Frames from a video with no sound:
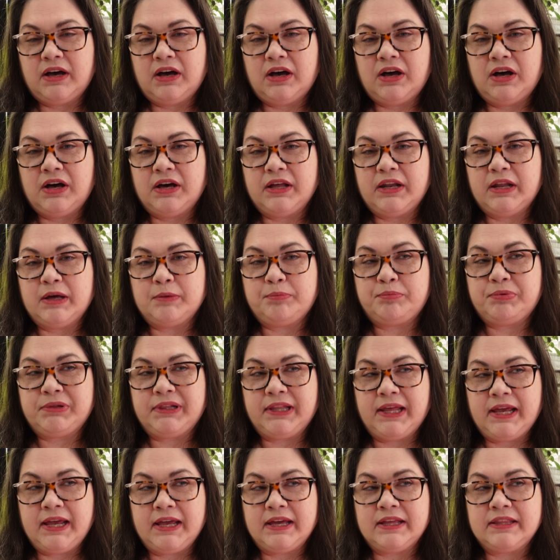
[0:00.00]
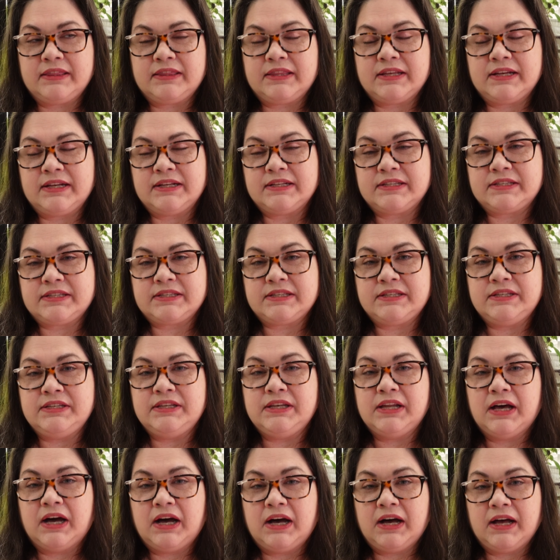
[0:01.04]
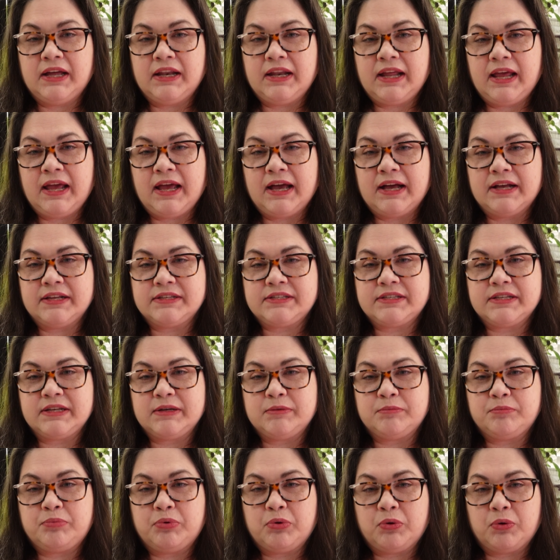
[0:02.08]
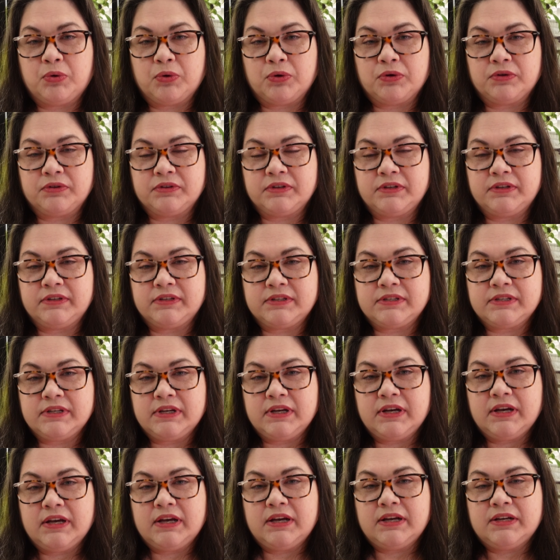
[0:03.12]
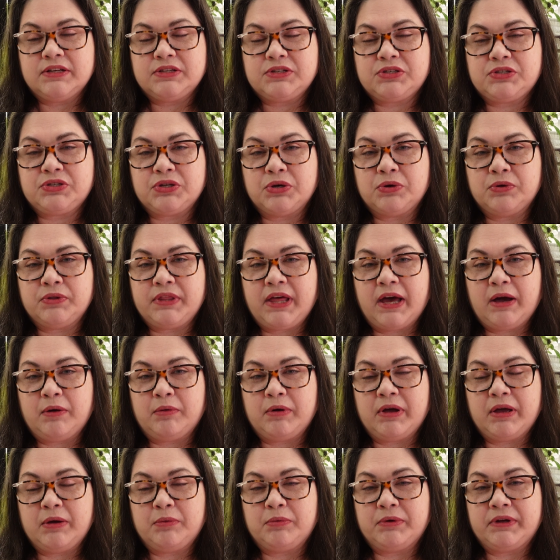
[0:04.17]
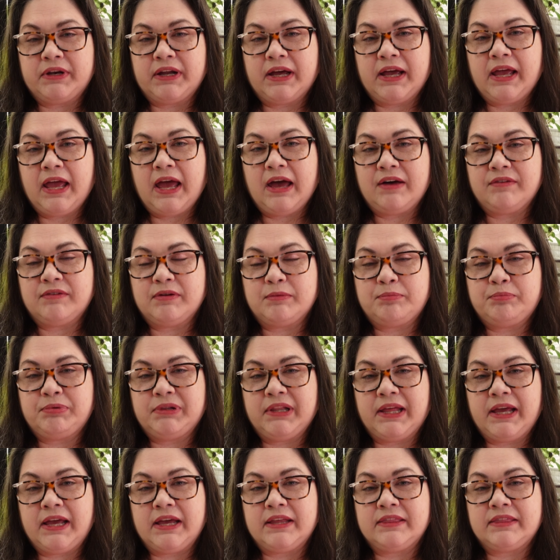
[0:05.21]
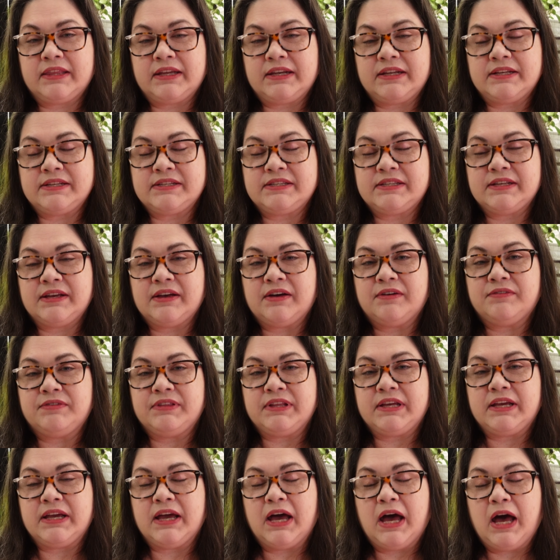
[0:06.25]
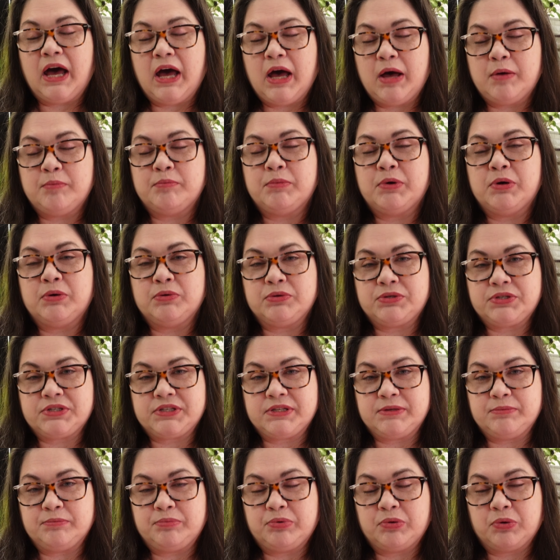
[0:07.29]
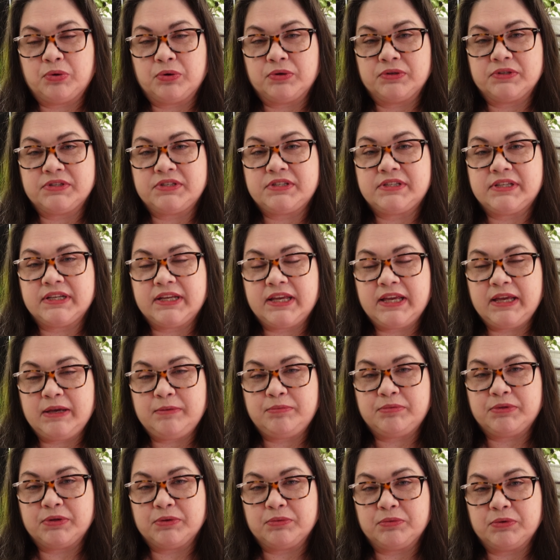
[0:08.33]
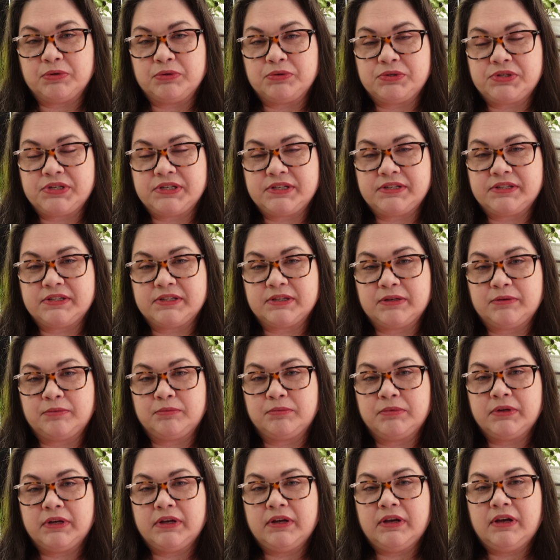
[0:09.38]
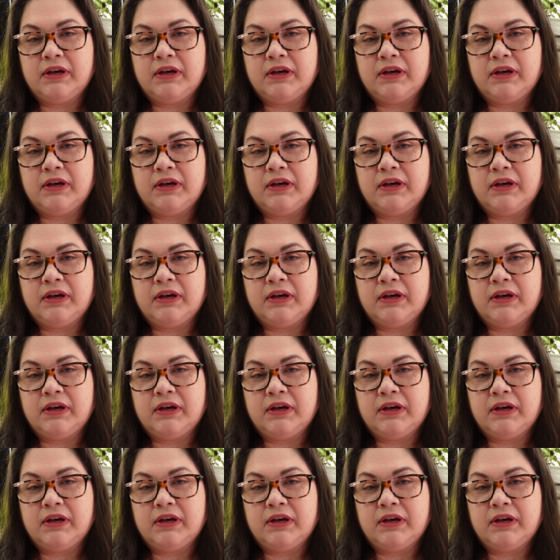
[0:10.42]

on a plant that's not as important. So that way, when I have a plant that is of the utmost importance to keep the root system,